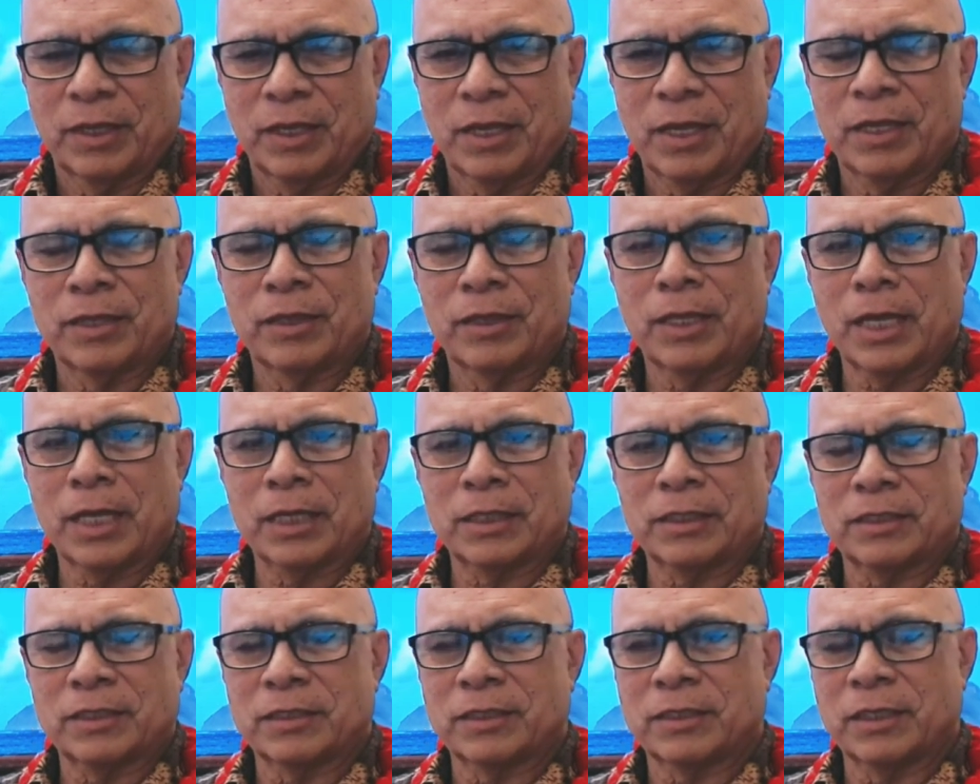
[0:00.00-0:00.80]
and
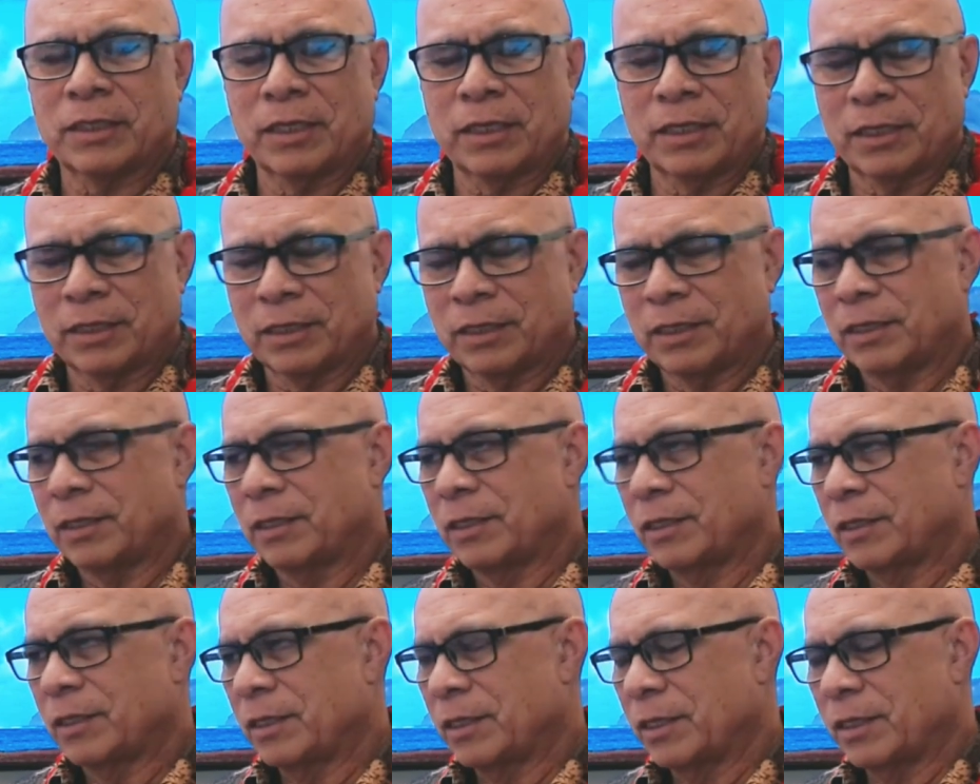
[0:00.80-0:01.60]
that's the
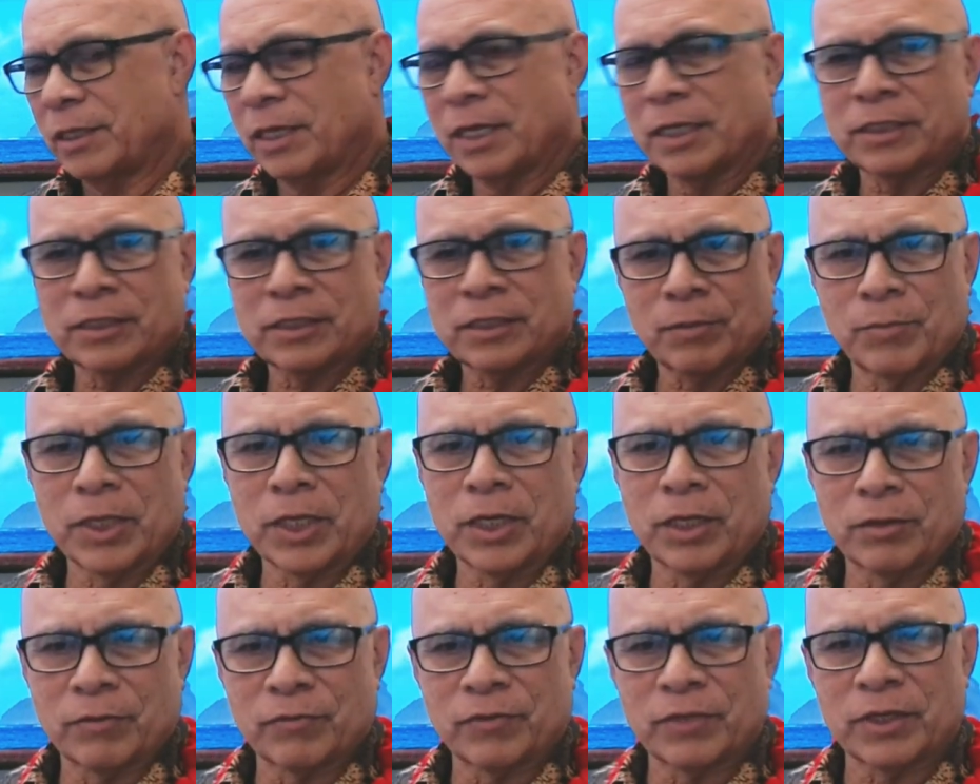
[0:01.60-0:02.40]

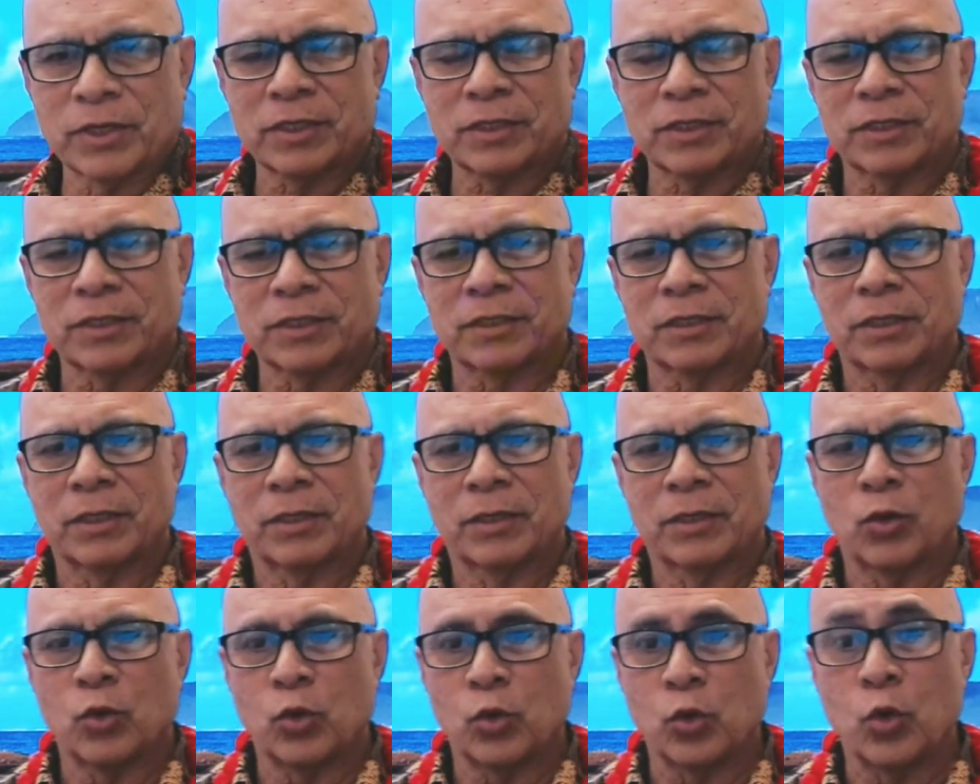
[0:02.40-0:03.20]
meaning of this
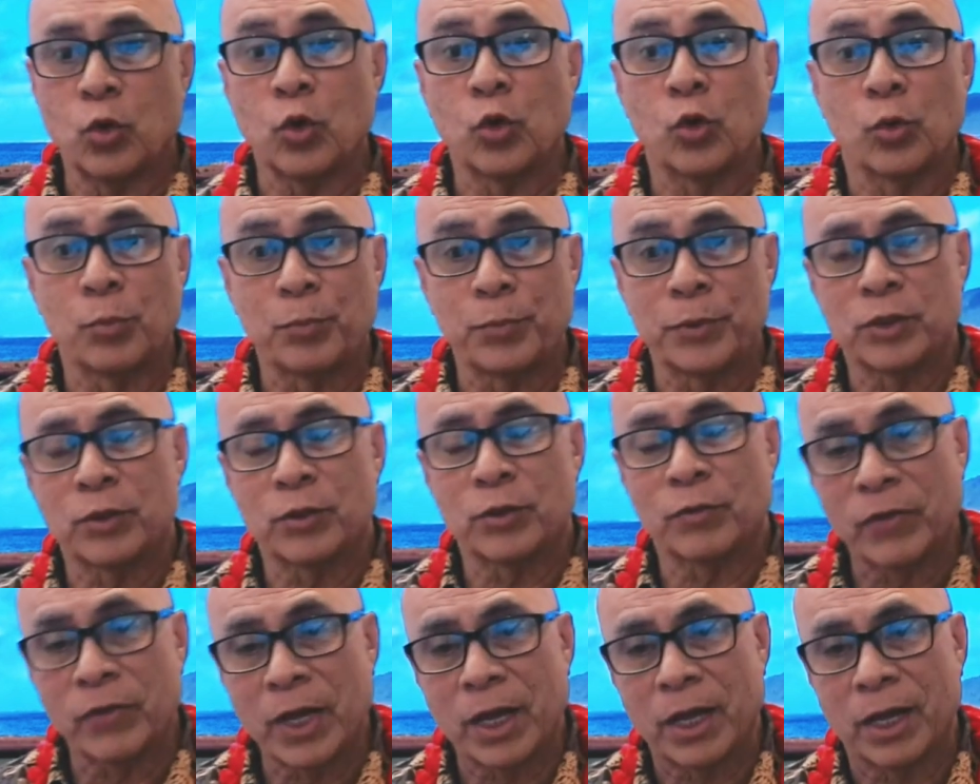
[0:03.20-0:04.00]
oloolo
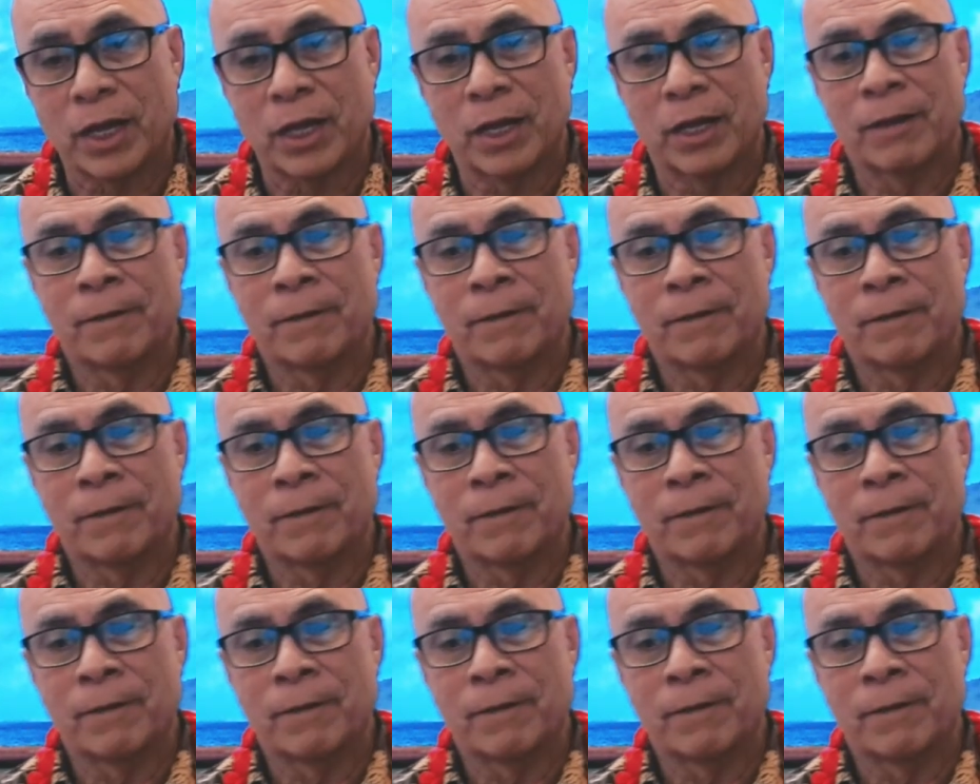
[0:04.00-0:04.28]
pitova.